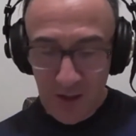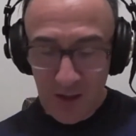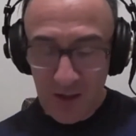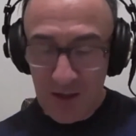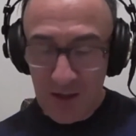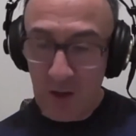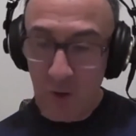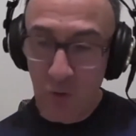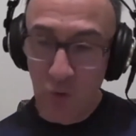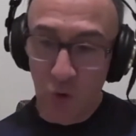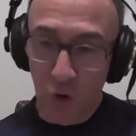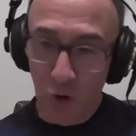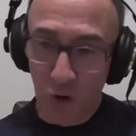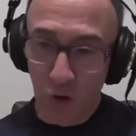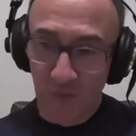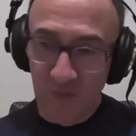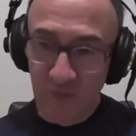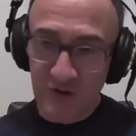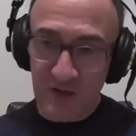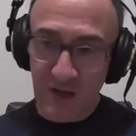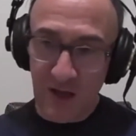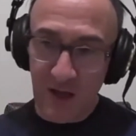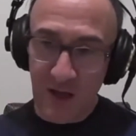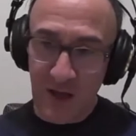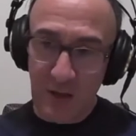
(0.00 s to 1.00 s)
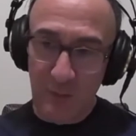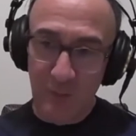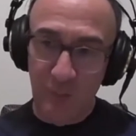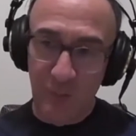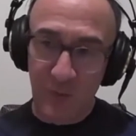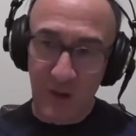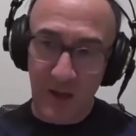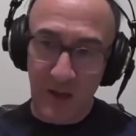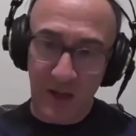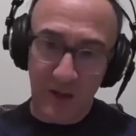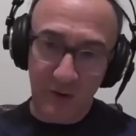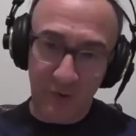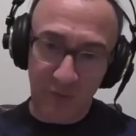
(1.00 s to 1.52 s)
Wolves, a
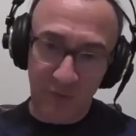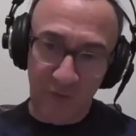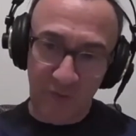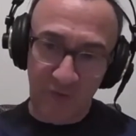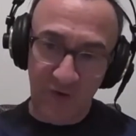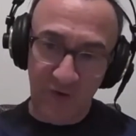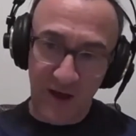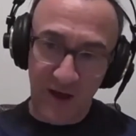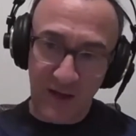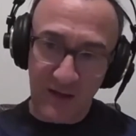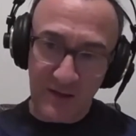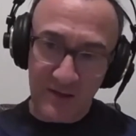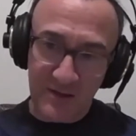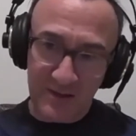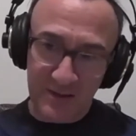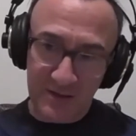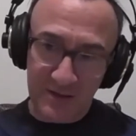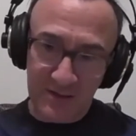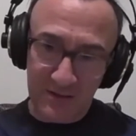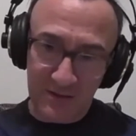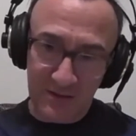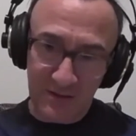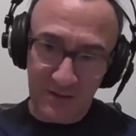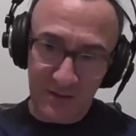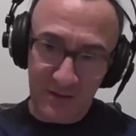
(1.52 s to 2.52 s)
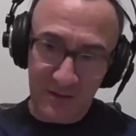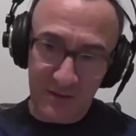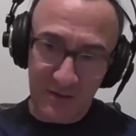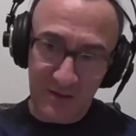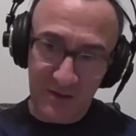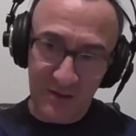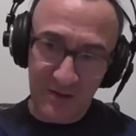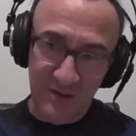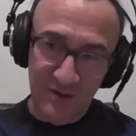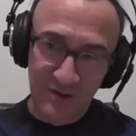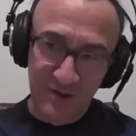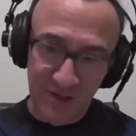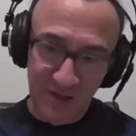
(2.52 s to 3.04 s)
big fat
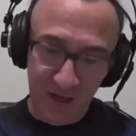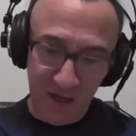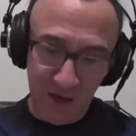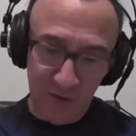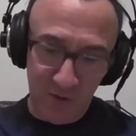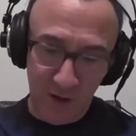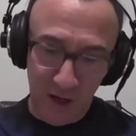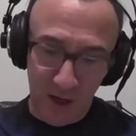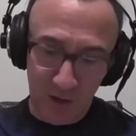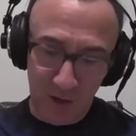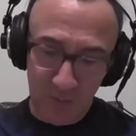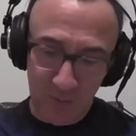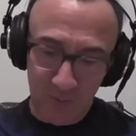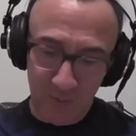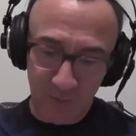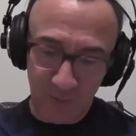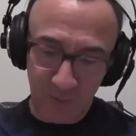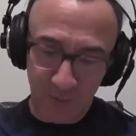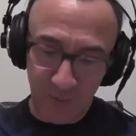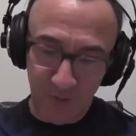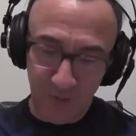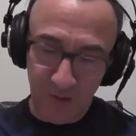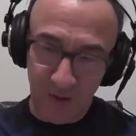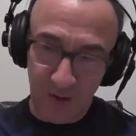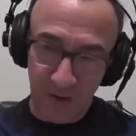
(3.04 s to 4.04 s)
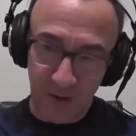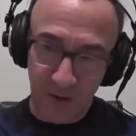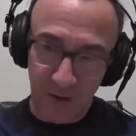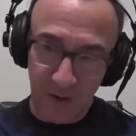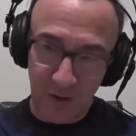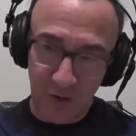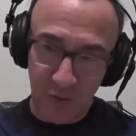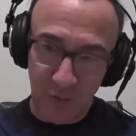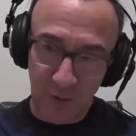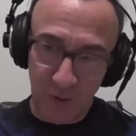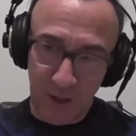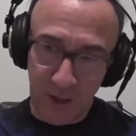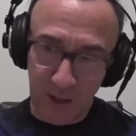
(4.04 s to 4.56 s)
0
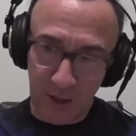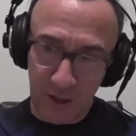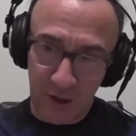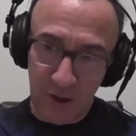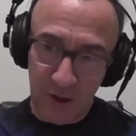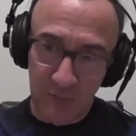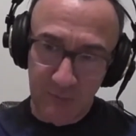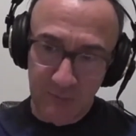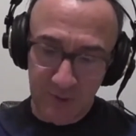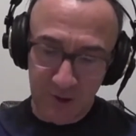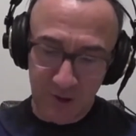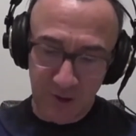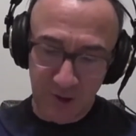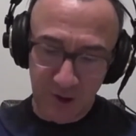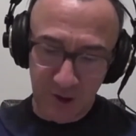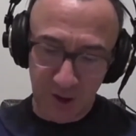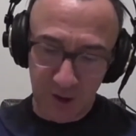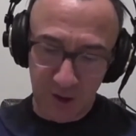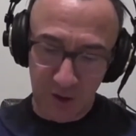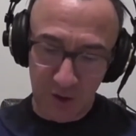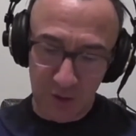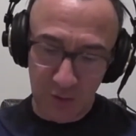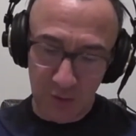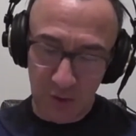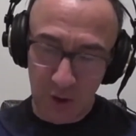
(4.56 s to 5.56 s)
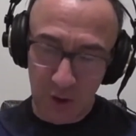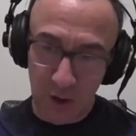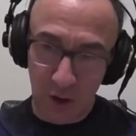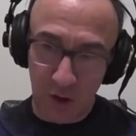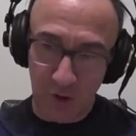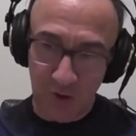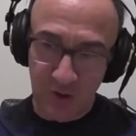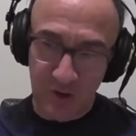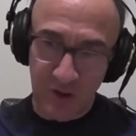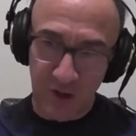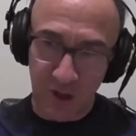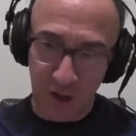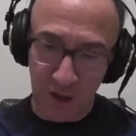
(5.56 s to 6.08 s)
when it comes to on
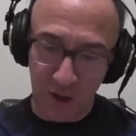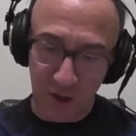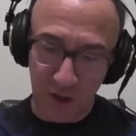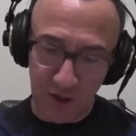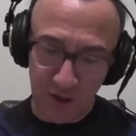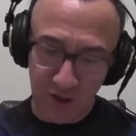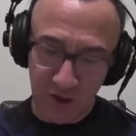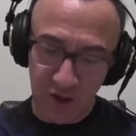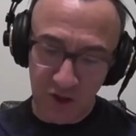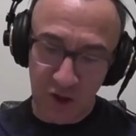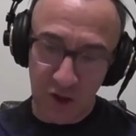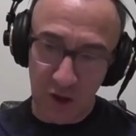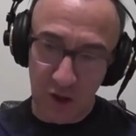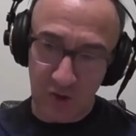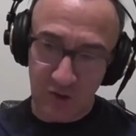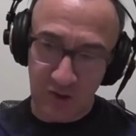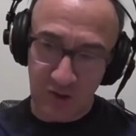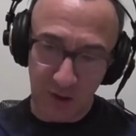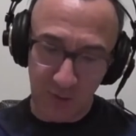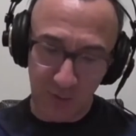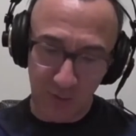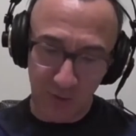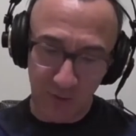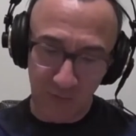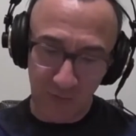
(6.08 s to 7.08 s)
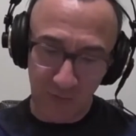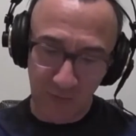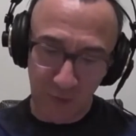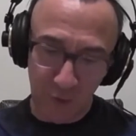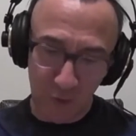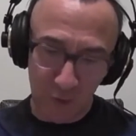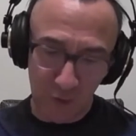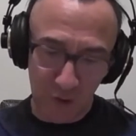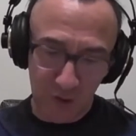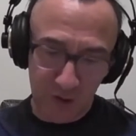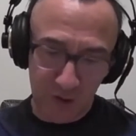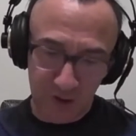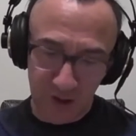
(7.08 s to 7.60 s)
target shots, only 4
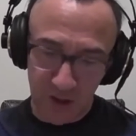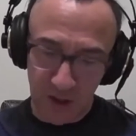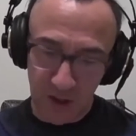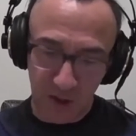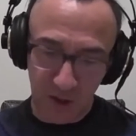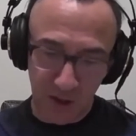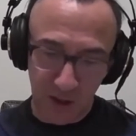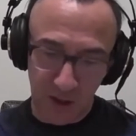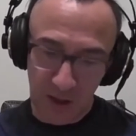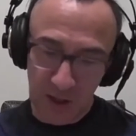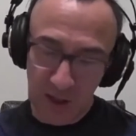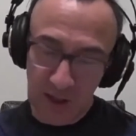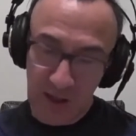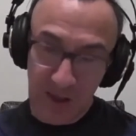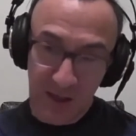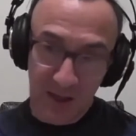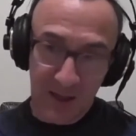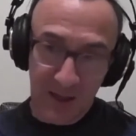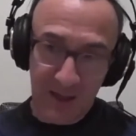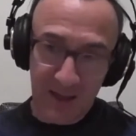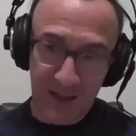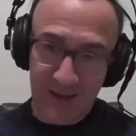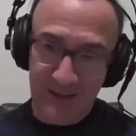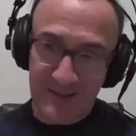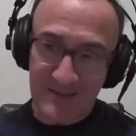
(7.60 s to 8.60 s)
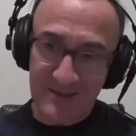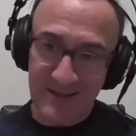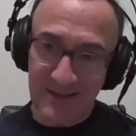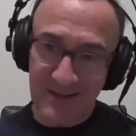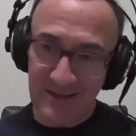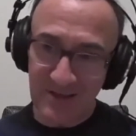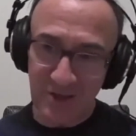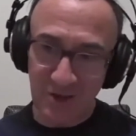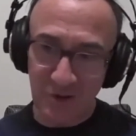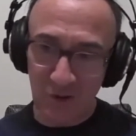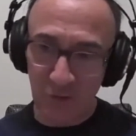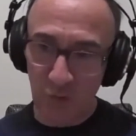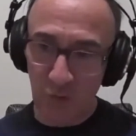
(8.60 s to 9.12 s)
on target. Is this
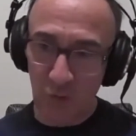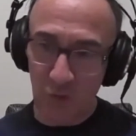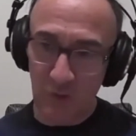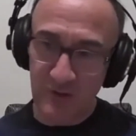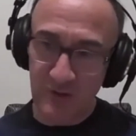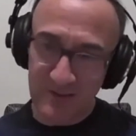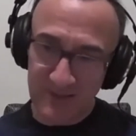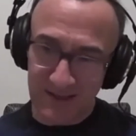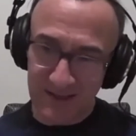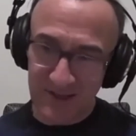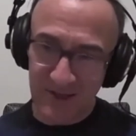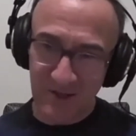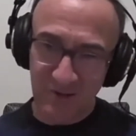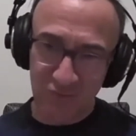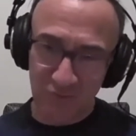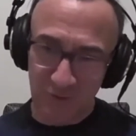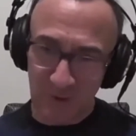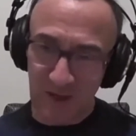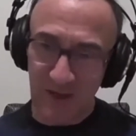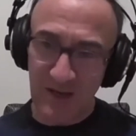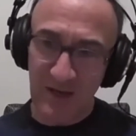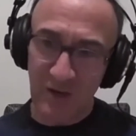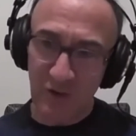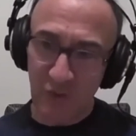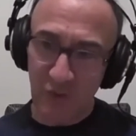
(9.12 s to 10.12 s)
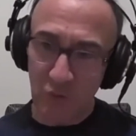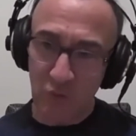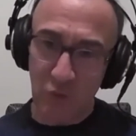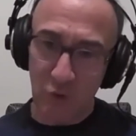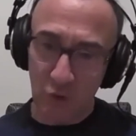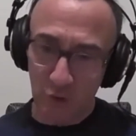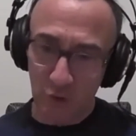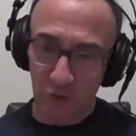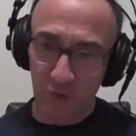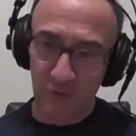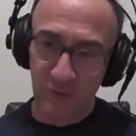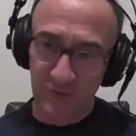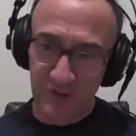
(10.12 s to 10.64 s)
really the
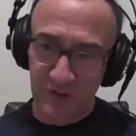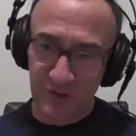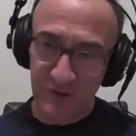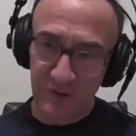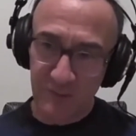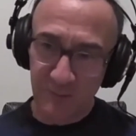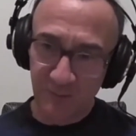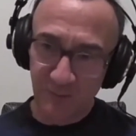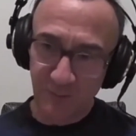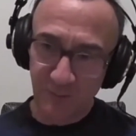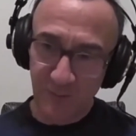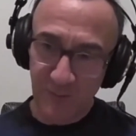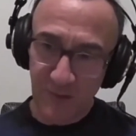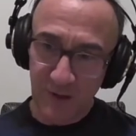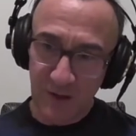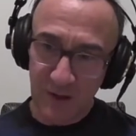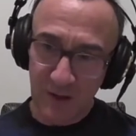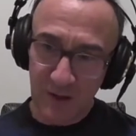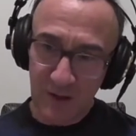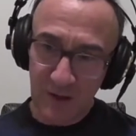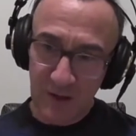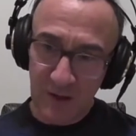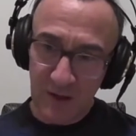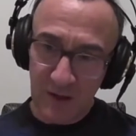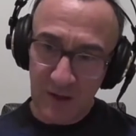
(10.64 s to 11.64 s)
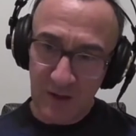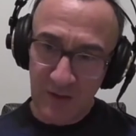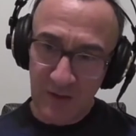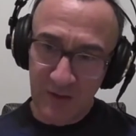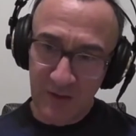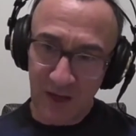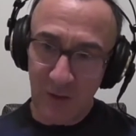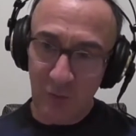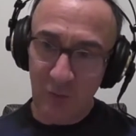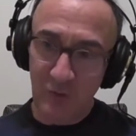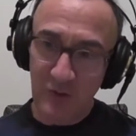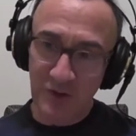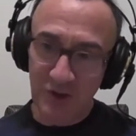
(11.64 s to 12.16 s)
Wolves that
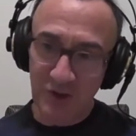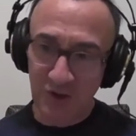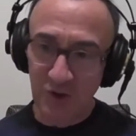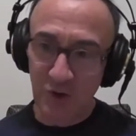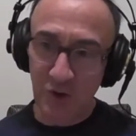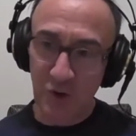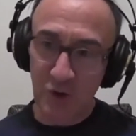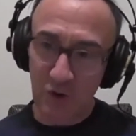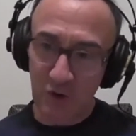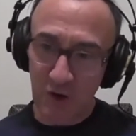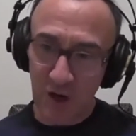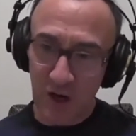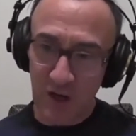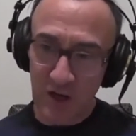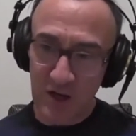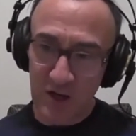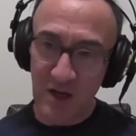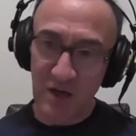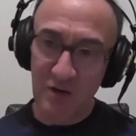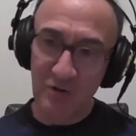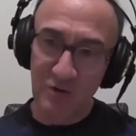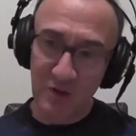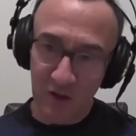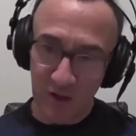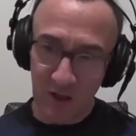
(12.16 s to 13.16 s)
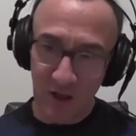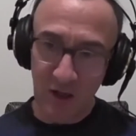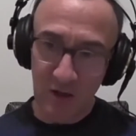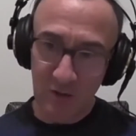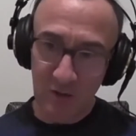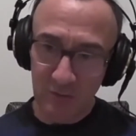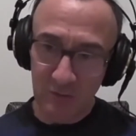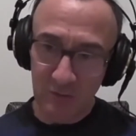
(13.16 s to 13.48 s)
we saw a year ago?